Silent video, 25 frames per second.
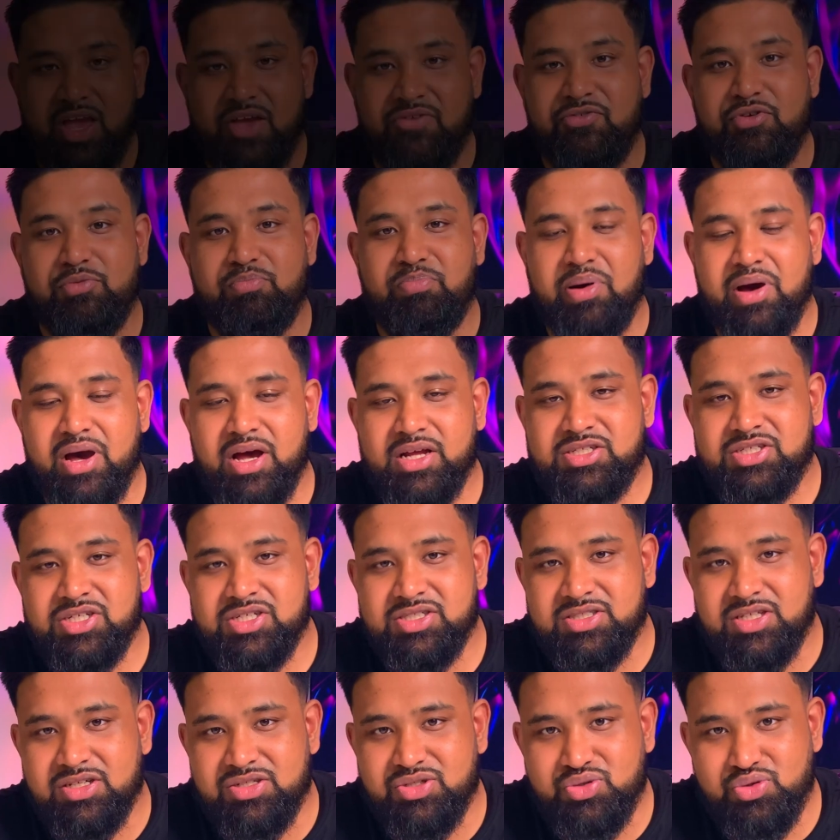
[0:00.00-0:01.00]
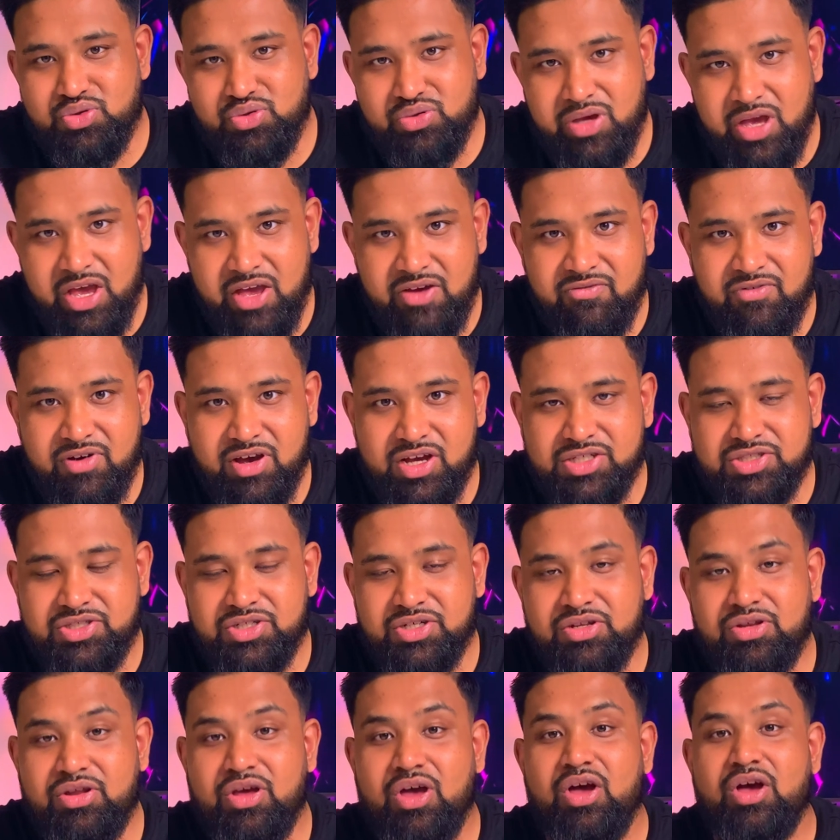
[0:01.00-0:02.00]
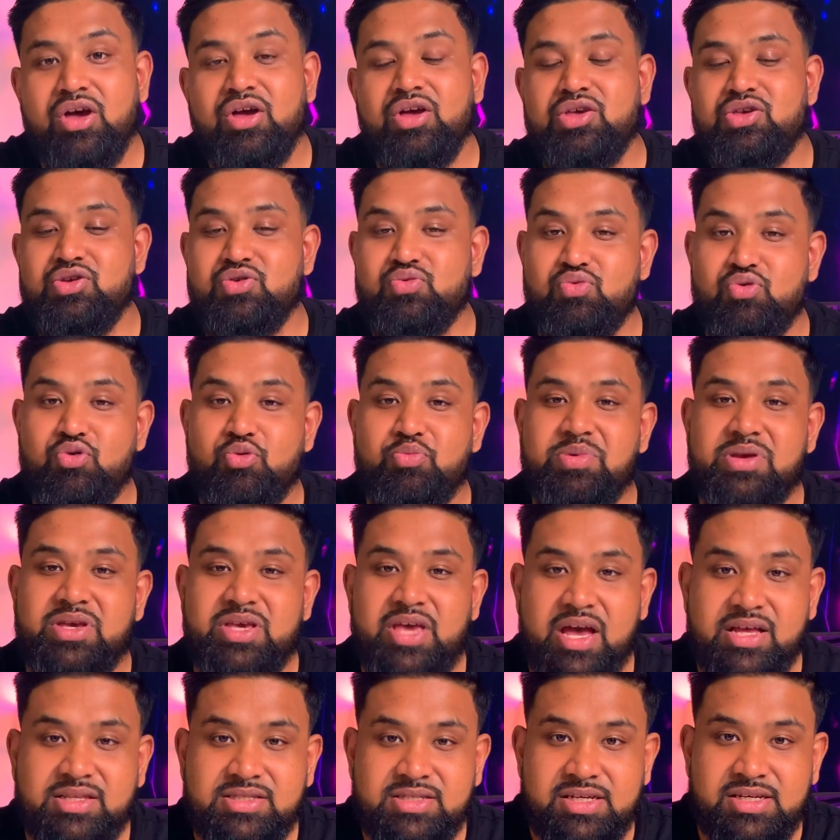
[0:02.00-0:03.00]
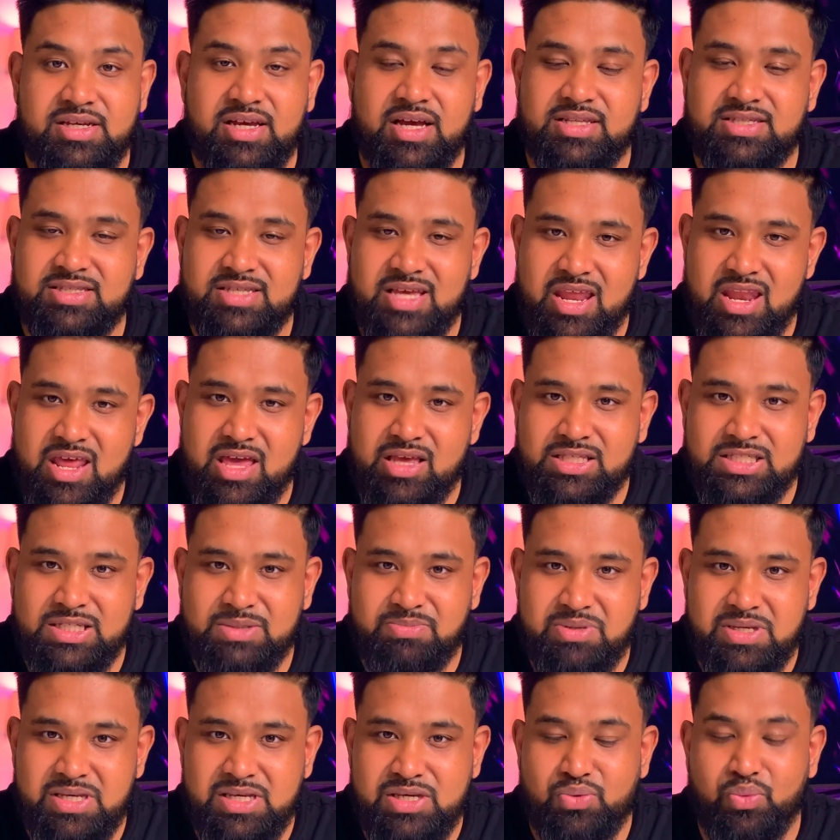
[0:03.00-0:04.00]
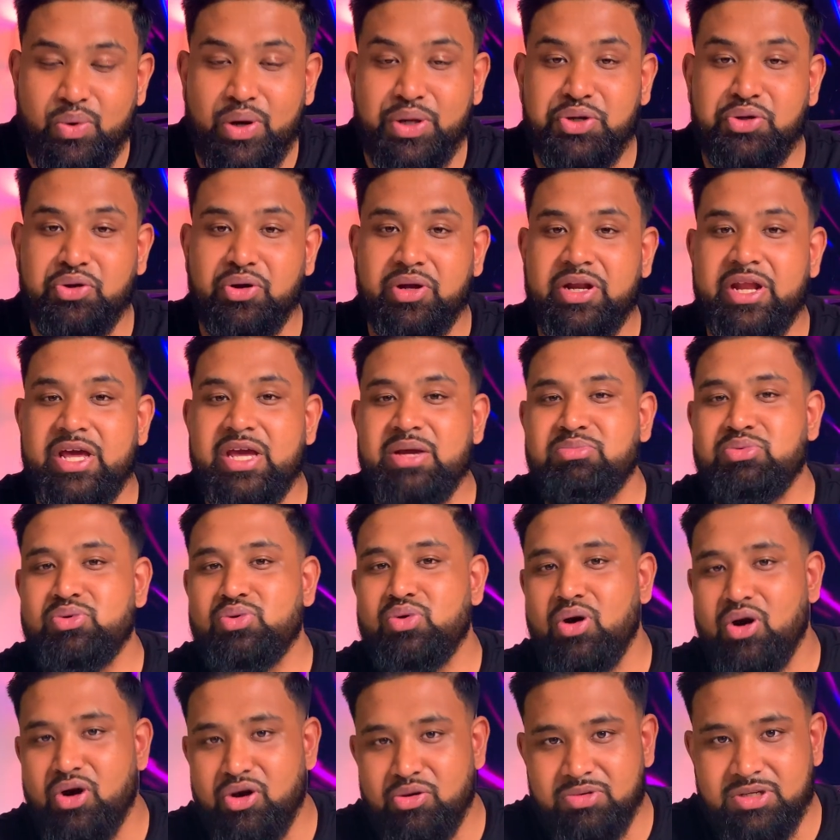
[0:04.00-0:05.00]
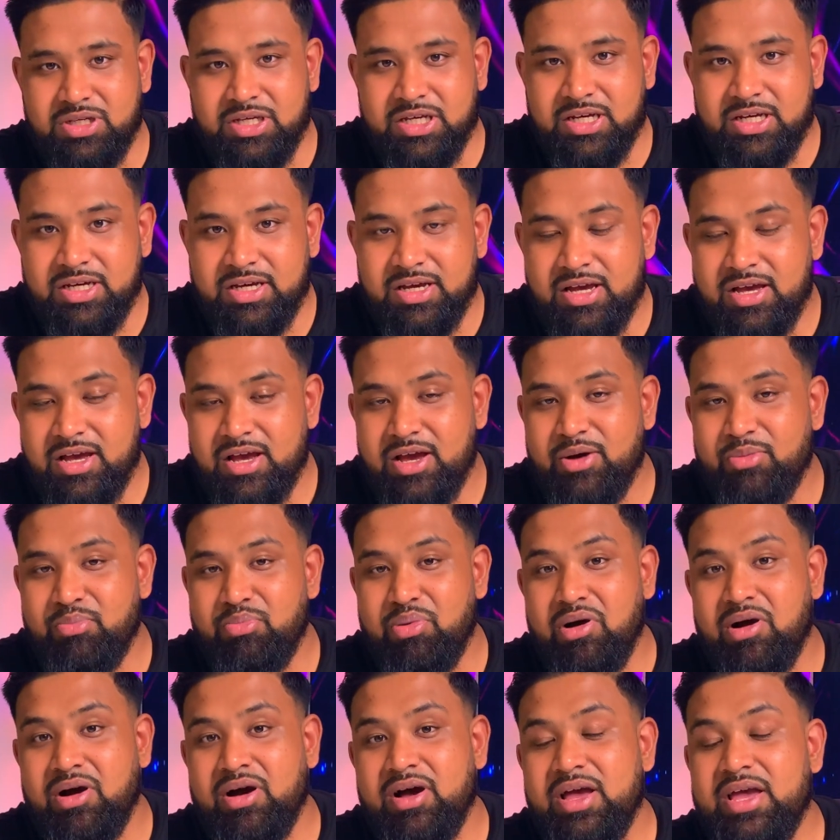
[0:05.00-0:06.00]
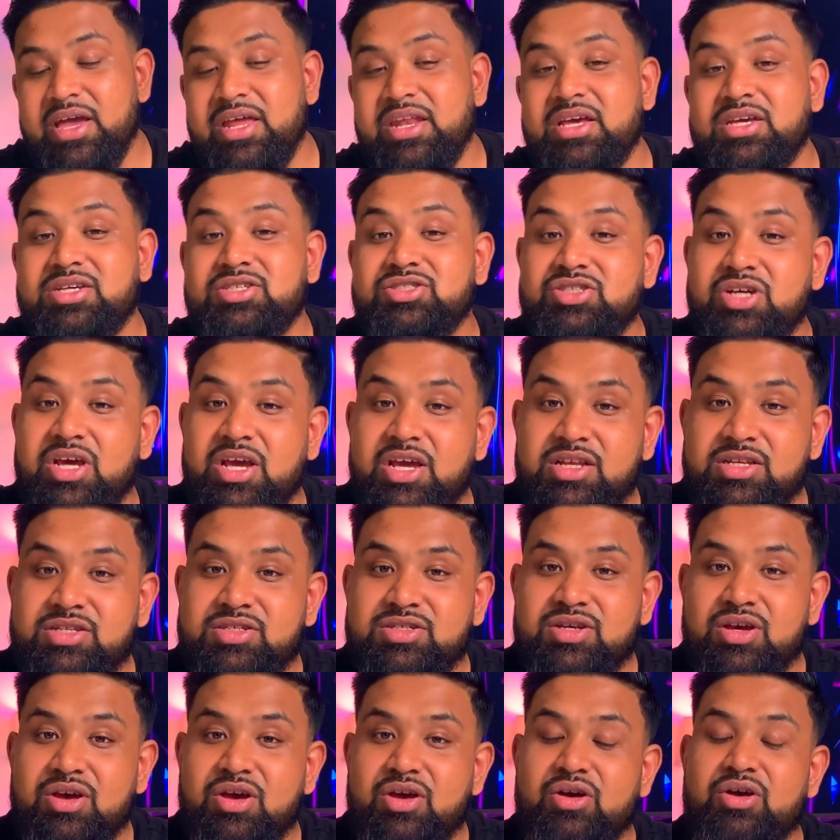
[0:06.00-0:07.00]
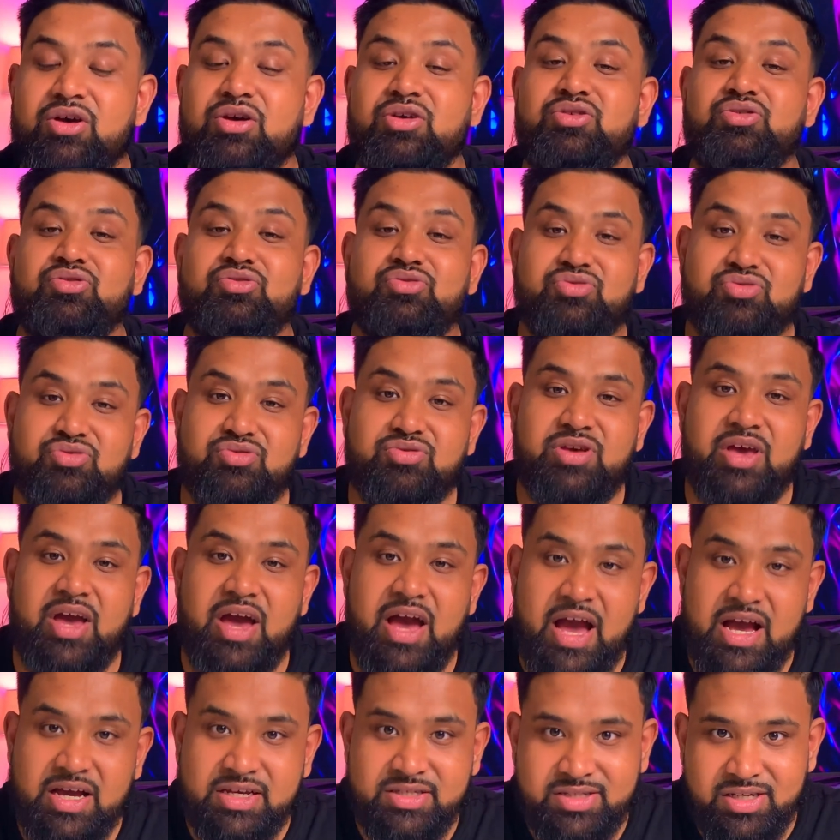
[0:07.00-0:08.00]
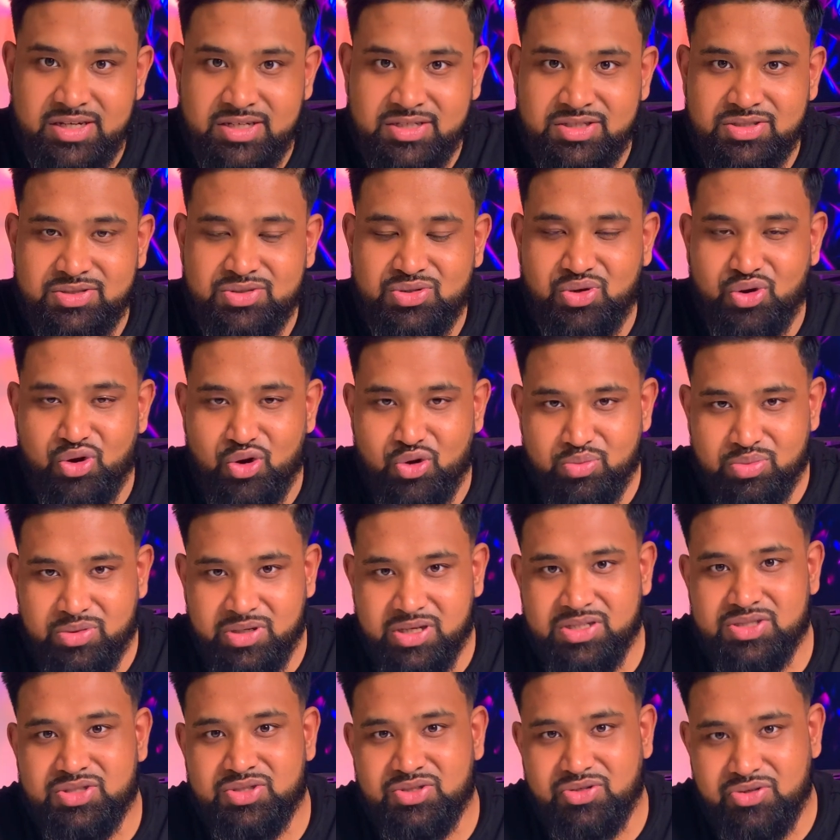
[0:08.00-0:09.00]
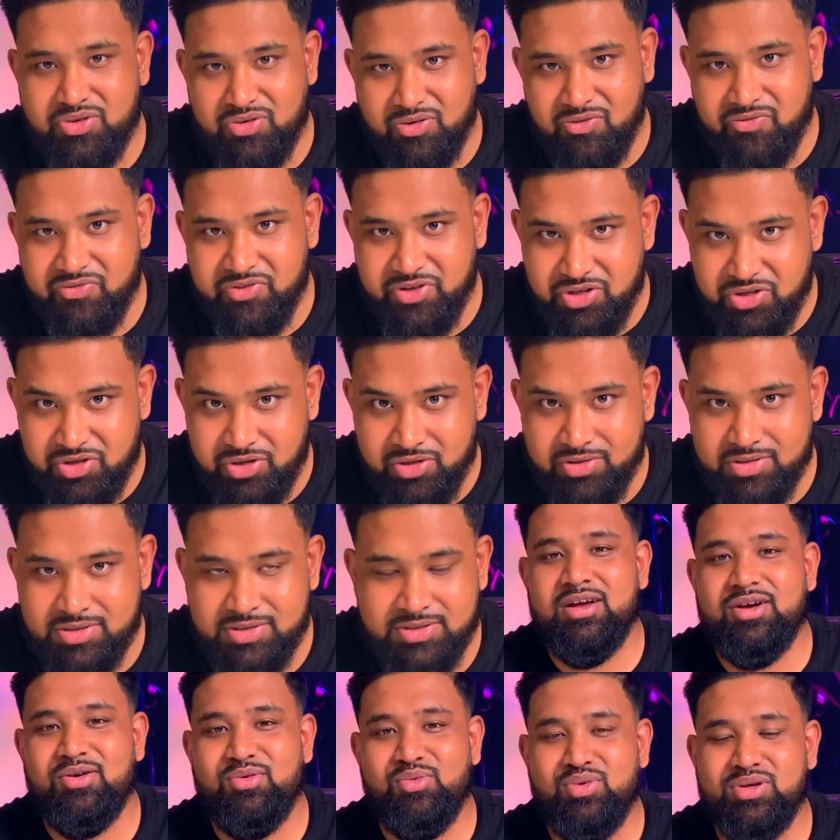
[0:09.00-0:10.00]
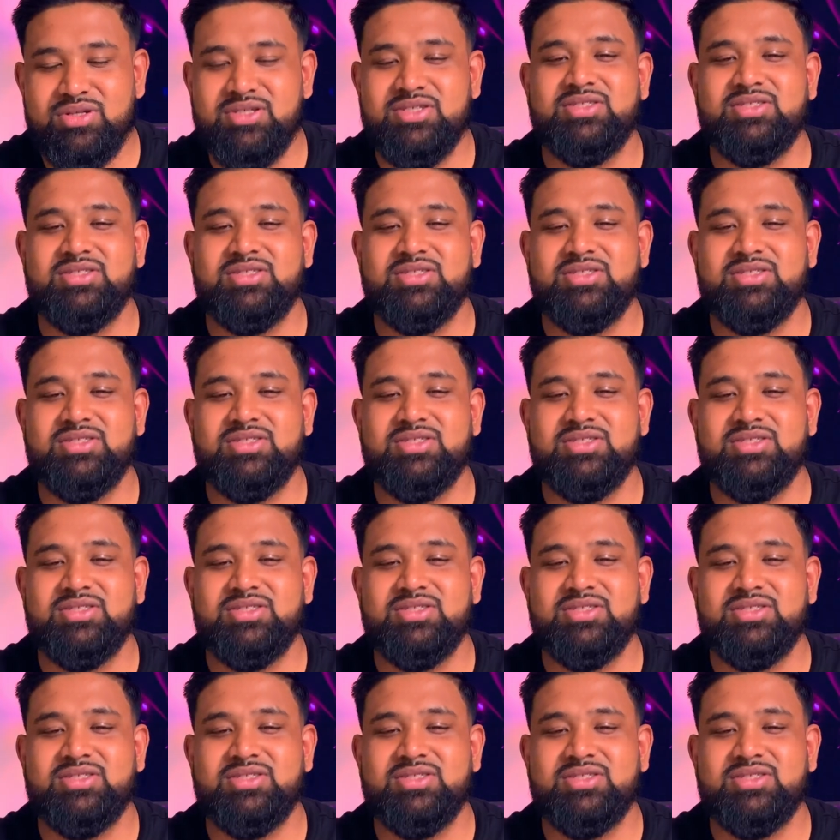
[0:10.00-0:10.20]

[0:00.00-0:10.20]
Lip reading: If you purchase the 2K version, you will be getting 1080p when you enable HomeKit. But in exchange, you do get access to HomeKit Secure Video, which